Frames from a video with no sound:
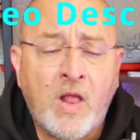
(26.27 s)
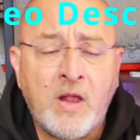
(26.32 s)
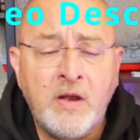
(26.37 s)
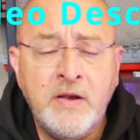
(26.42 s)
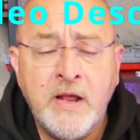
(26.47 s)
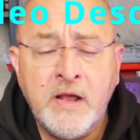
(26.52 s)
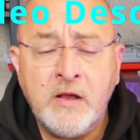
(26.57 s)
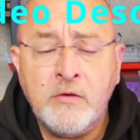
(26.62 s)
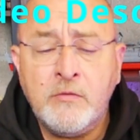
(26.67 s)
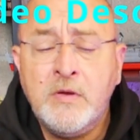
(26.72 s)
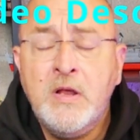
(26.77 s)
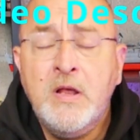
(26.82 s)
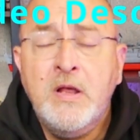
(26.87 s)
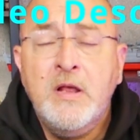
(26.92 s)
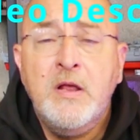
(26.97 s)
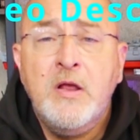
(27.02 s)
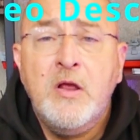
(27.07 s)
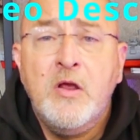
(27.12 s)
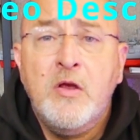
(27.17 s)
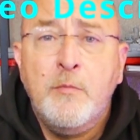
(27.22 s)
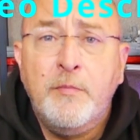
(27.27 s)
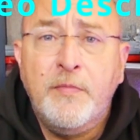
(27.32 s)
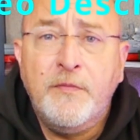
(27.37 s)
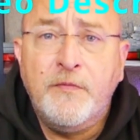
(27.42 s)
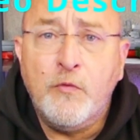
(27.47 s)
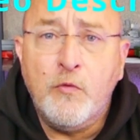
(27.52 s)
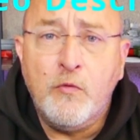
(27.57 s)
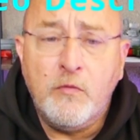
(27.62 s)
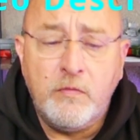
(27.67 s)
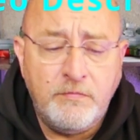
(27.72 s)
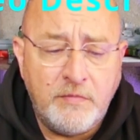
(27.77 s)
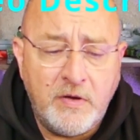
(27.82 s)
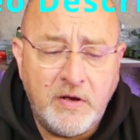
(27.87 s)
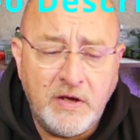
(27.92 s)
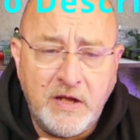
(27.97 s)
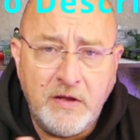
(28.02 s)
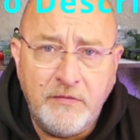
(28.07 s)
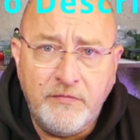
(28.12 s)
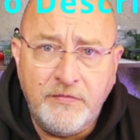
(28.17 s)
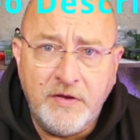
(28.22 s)
Now, before I
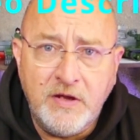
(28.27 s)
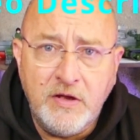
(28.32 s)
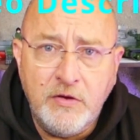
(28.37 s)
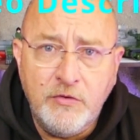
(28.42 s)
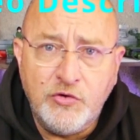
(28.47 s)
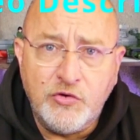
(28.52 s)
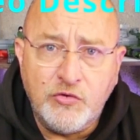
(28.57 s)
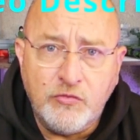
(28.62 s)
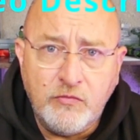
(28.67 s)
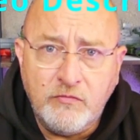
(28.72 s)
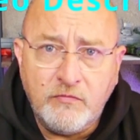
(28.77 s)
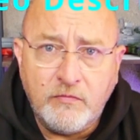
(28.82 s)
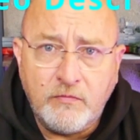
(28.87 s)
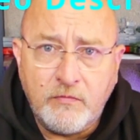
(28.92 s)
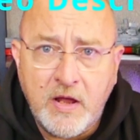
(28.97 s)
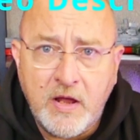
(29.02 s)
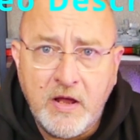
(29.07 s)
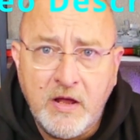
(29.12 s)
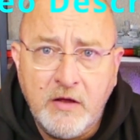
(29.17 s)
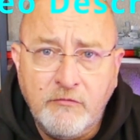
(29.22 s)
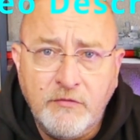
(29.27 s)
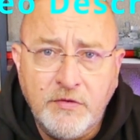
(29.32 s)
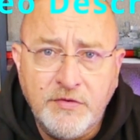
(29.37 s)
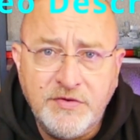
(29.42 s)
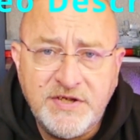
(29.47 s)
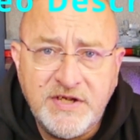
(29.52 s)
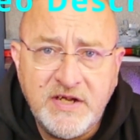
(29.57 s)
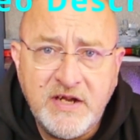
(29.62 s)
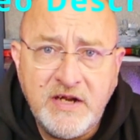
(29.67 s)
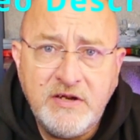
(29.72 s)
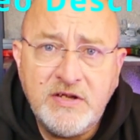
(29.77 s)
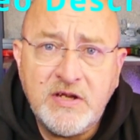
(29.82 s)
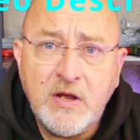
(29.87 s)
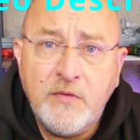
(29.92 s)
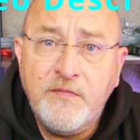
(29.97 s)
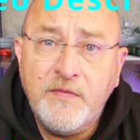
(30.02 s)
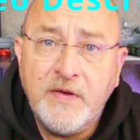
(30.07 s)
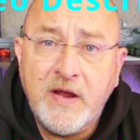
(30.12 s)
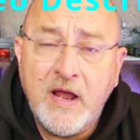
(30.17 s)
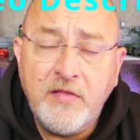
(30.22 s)
give the usual routine,
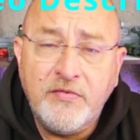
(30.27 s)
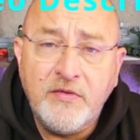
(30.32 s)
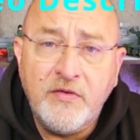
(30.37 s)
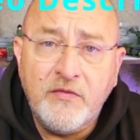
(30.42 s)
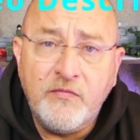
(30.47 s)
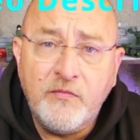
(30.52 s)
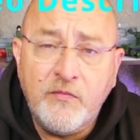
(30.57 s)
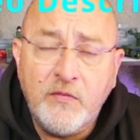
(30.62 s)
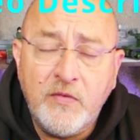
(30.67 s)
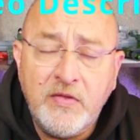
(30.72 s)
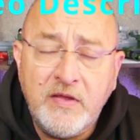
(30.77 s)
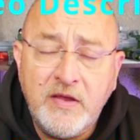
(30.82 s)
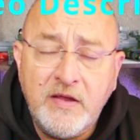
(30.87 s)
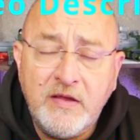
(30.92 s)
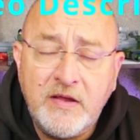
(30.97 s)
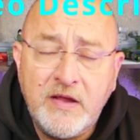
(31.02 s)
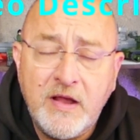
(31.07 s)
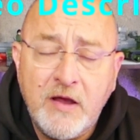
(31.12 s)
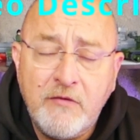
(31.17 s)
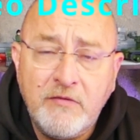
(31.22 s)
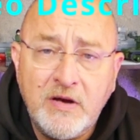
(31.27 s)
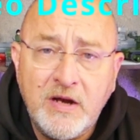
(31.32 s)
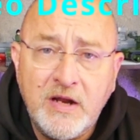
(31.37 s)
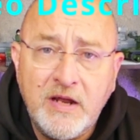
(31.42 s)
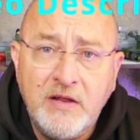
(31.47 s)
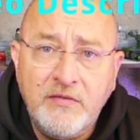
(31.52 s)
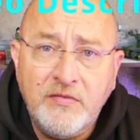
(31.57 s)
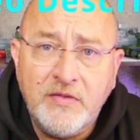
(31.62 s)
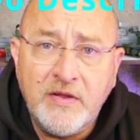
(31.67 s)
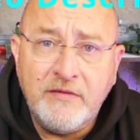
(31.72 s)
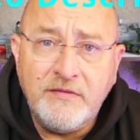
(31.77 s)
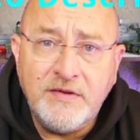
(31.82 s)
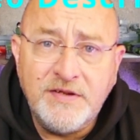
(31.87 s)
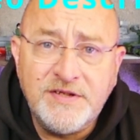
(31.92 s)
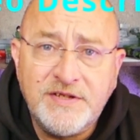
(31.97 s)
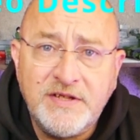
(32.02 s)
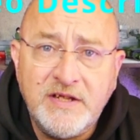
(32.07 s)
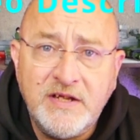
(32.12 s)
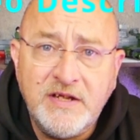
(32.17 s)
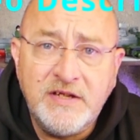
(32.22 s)
don't forget that currently there
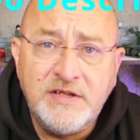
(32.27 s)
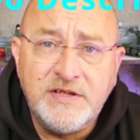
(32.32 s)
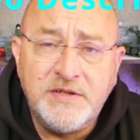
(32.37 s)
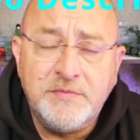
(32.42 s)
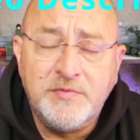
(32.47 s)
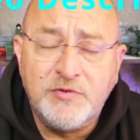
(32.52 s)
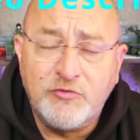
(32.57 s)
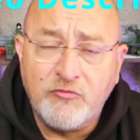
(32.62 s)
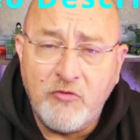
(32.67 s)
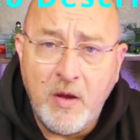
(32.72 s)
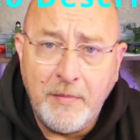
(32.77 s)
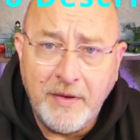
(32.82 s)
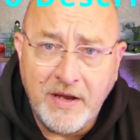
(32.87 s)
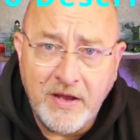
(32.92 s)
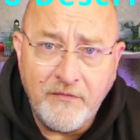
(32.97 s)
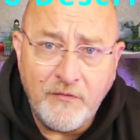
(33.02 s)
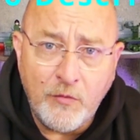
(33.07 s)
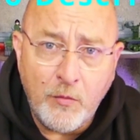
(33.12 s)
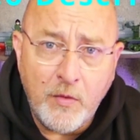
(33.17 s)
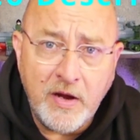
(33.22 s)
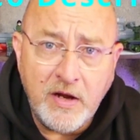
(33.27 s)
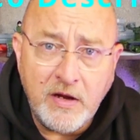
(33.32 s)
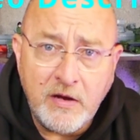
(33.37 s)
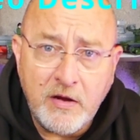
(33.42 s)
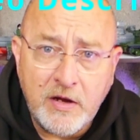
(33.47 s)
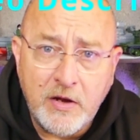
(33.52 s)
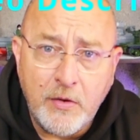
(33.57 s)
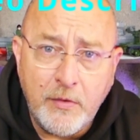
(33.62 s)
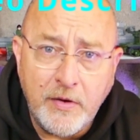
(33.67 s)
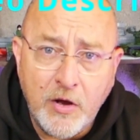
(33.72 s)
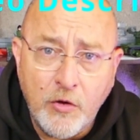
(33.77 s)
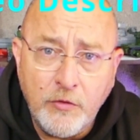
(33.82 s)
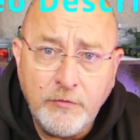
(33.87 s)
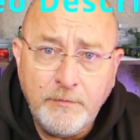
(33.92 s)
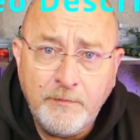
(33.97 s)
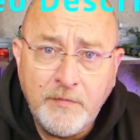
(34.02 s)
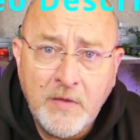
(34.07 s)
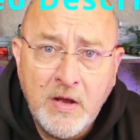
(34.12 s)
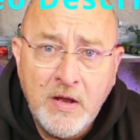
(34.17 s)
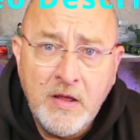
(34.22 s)
is the subscriber giveaway going
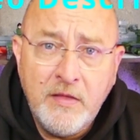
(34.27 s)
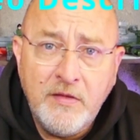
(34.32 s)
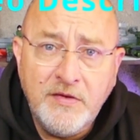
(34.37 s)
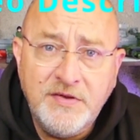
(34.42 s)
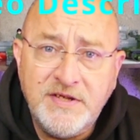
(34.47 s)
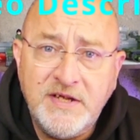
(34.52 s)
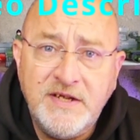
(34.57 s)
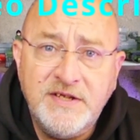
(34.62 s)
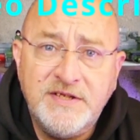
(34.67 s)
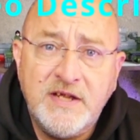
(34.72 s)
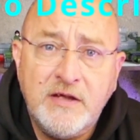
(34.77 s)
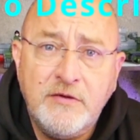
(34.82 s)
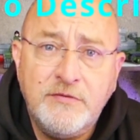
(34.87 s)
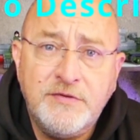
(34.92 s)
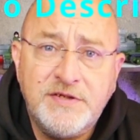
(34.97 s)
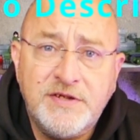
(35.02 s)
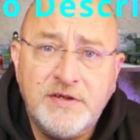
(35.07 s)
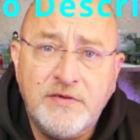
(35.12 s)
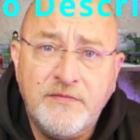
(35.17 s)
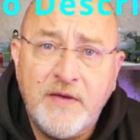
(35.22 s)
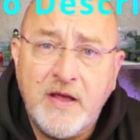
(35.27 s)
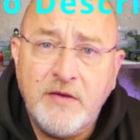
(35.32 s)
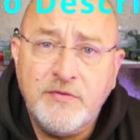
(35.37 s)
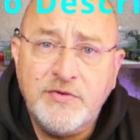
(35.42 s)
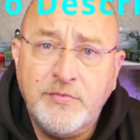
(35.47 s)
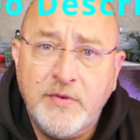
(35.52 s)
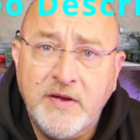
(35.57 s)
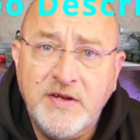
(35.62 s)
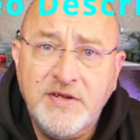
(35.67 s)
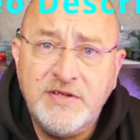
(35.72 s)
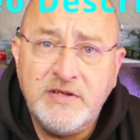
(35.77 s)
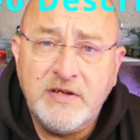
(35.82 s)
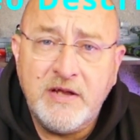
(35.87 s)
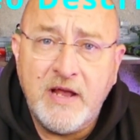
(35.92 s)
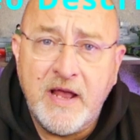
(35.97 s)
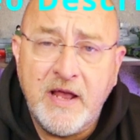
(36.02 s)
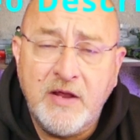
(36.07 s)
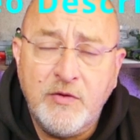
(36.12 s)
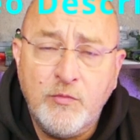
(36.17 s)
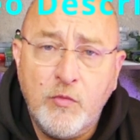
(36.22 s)
on. The details of how to enter
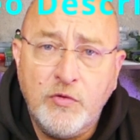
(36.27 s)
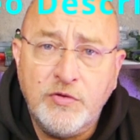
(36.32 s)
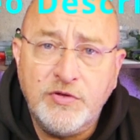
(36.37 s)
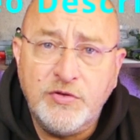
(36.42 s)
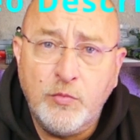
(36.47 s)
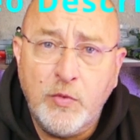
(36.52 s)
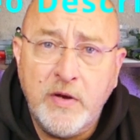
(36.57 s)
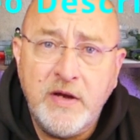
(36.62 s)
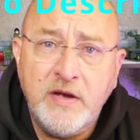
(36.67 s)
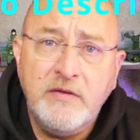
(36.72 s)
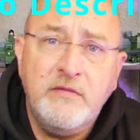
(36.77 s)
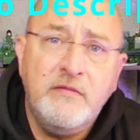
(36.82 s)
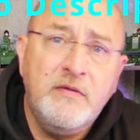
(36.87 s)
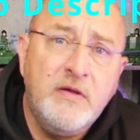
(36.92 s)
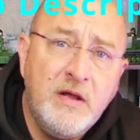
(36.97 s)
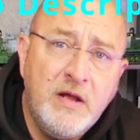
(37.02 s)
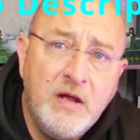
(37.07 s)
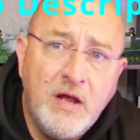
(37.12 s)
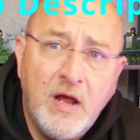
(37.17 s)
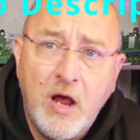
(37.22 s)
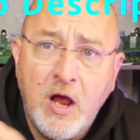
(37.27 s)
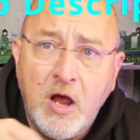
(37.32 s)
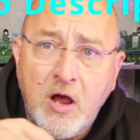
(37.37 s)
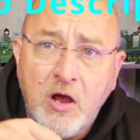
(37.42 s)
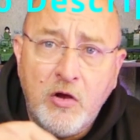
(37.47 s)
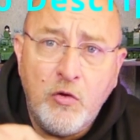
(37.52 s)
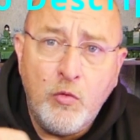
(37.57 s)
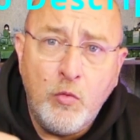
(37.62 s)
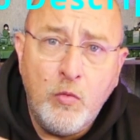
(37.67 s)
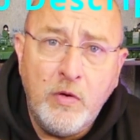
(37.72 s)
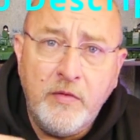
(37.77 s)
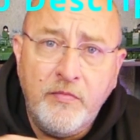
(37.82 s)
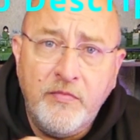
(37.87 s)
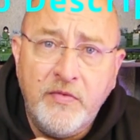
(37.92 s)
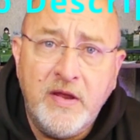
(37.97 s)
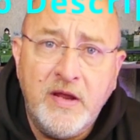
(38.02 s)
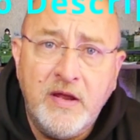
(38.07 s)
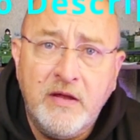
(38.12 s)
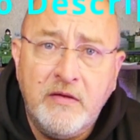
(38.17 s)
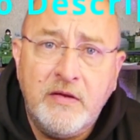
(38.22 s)
and what to win are all in
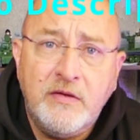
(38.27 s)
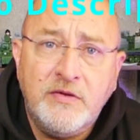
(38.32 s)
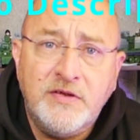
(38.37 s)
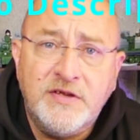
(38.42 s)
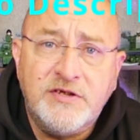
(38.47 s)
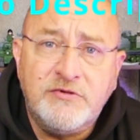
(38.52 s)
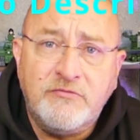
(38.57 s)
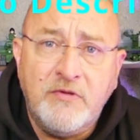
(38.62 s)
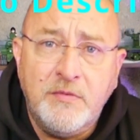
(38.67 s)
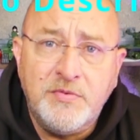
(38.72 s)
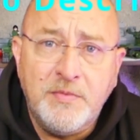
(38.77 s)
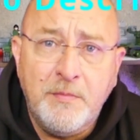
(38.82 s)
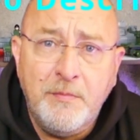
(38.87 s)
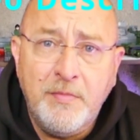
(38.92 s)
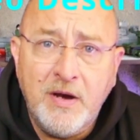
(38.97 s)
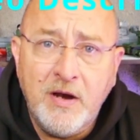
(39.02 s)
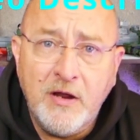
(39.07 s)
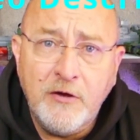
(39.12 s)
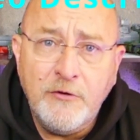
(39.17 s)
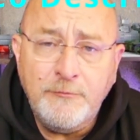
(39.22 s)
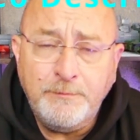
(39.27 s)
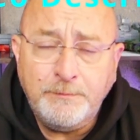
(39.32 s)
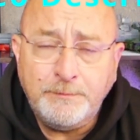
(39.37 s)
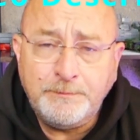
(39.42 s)
the description below.